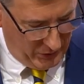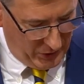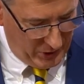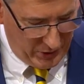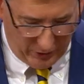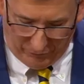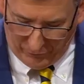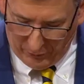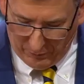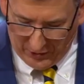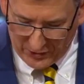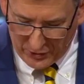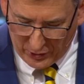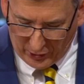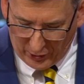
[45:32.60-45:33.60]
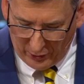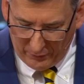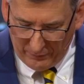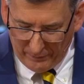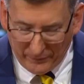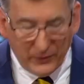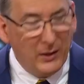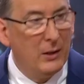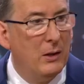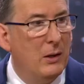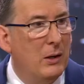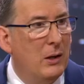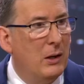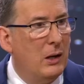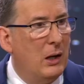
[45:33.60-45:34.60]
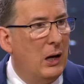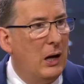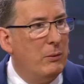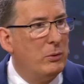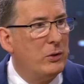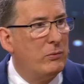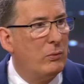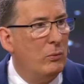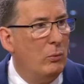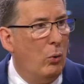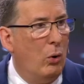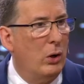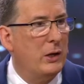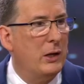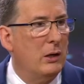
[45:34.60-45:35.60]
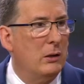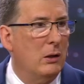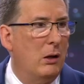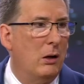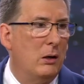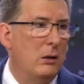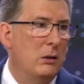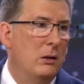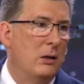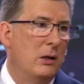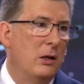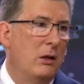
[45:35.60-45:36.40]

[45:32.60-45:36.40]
Just a few months ago, I was walking along